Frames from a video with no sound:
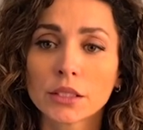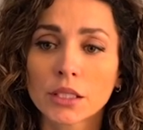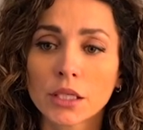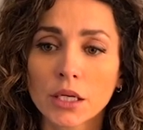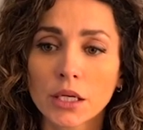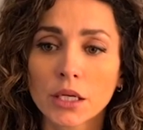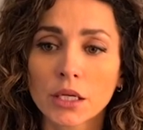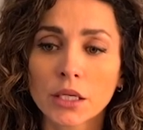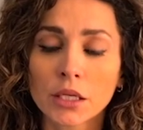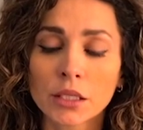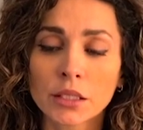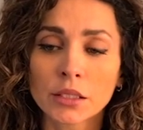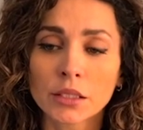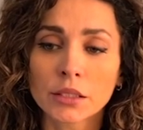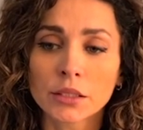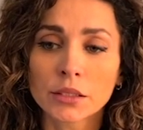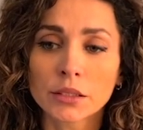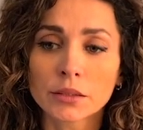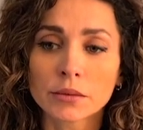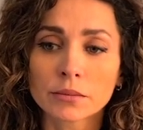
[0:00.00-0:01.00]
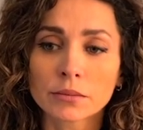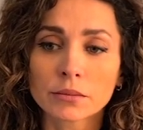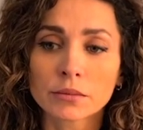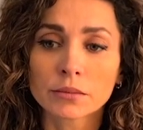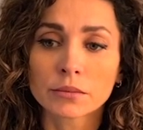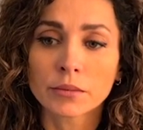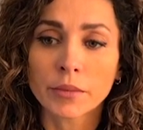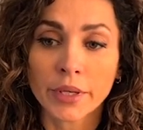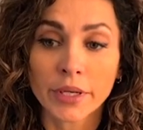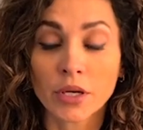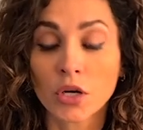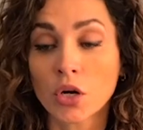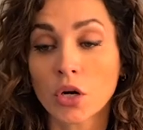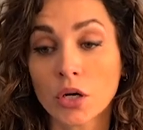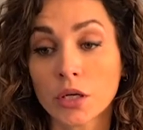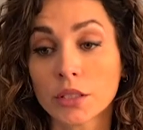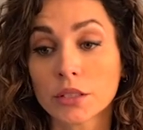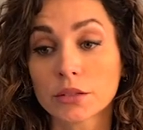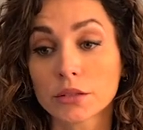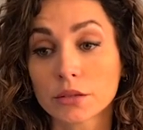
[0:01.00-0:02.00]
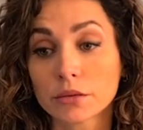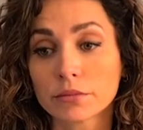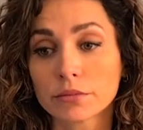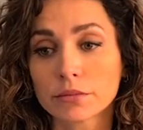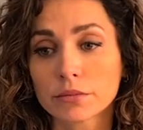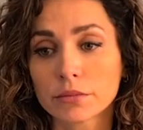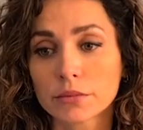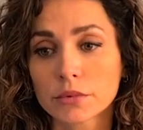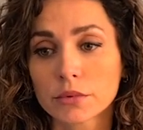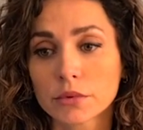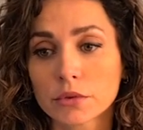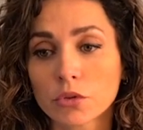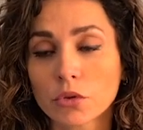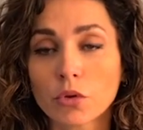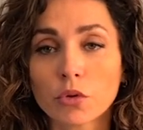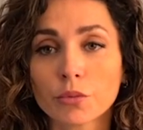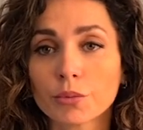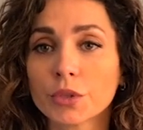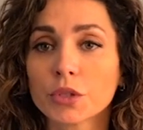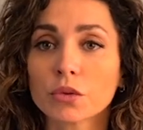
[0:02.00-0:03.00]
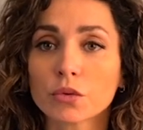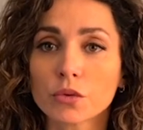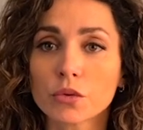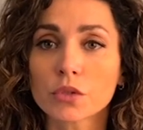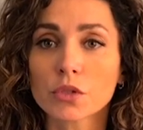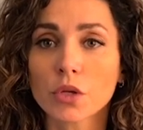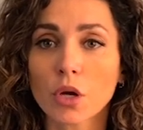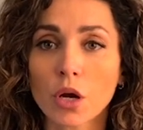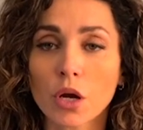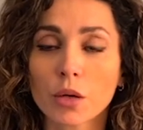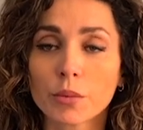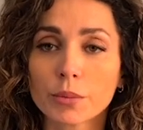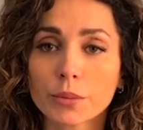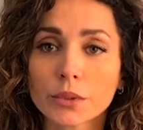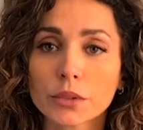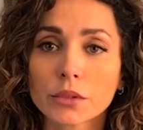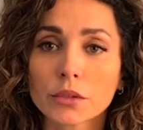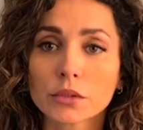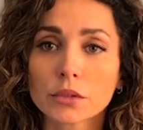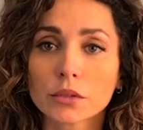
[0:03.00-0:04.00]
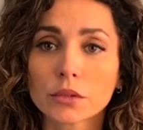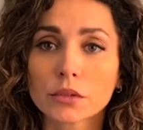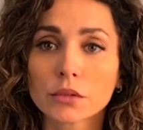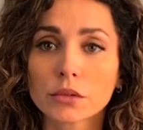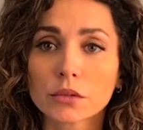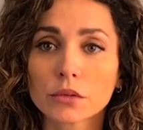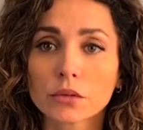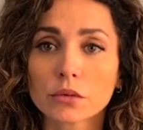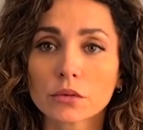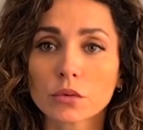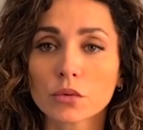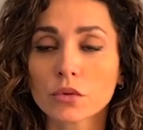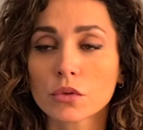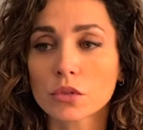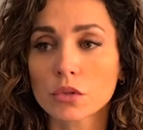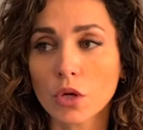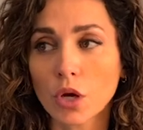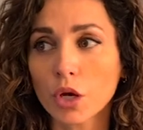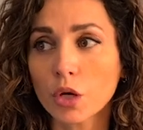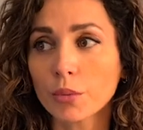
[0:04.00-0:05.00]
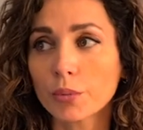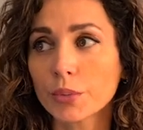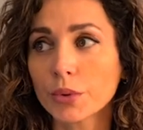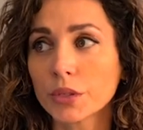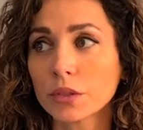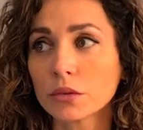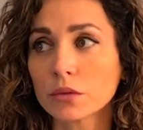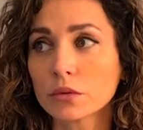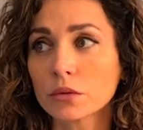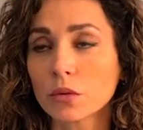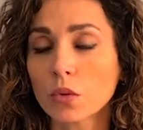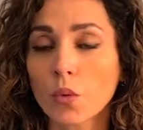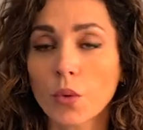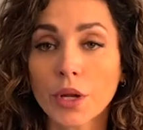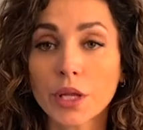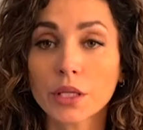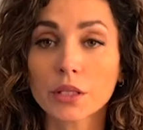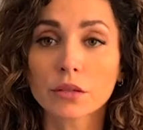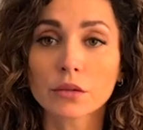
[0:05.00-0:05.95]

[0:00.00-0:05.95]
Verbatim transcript: uh, my heart told me to stop, to stop and wait,